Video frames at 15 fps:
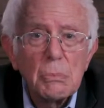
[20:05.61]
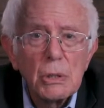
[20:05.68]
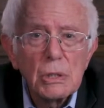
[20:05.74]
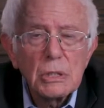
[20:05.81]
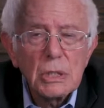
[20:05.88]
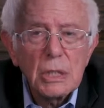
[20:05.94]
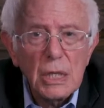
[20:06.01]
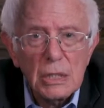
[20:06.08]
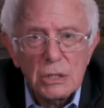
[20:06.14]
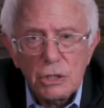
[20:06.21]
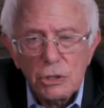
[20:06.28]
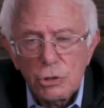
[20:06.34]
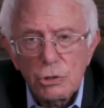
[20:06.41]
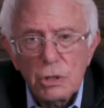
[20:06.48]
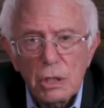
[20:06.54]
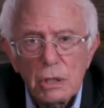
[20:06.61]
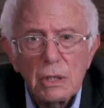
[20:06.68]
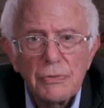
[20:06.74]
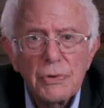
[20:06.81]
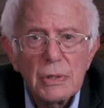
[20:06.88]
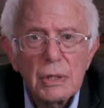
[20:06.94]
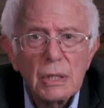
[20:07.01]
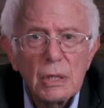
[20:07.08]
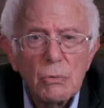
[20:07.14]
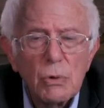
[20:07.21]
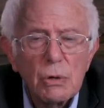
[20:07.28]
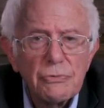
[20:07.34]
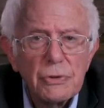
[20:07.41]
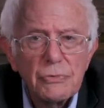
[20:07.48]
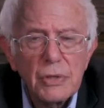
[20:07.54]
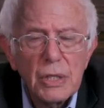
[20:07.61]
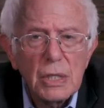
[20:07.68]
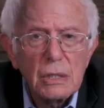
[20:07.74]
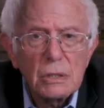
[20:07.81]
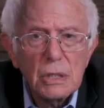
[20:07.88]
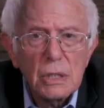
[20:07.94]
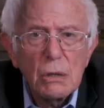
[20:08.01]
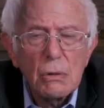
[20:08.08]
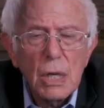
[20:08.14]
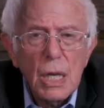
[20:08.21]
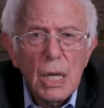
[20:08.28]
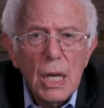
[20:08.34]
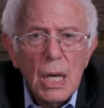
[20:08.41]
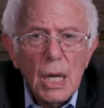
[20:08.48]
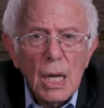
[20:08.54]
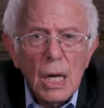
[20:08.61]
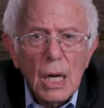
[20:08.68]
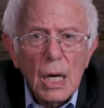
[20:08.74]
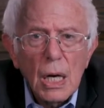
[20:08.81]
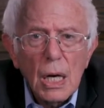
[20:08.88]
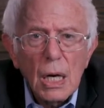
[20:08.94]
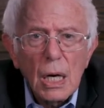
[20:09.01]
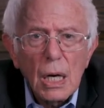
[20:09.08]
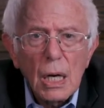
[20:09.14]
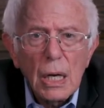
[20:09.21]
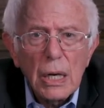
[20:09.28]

because today's issues are different than they were 50 years ago.